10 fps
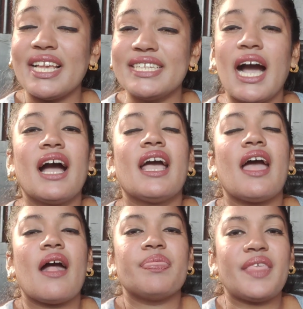yeah
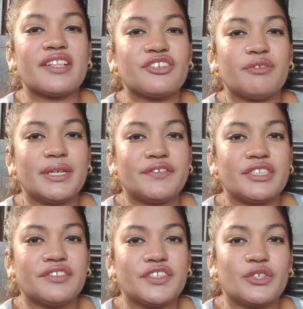that's gonna be it for
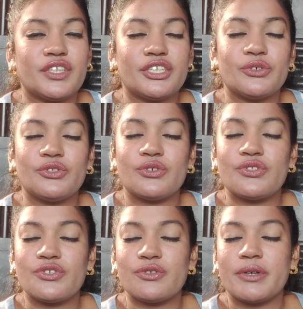this video thank you so
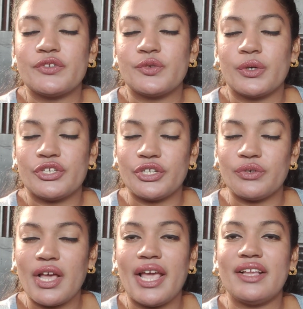so so much for watching
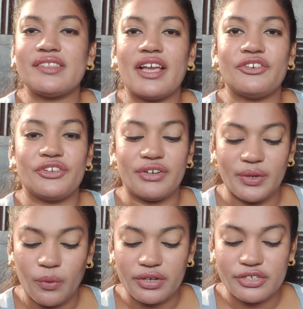you guys i
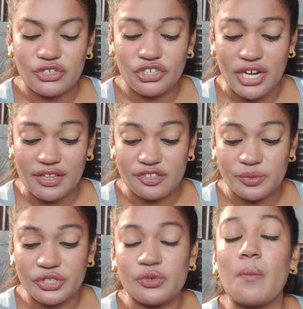really wanted to share this
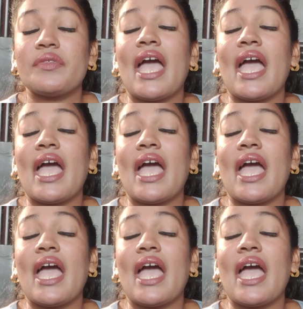with you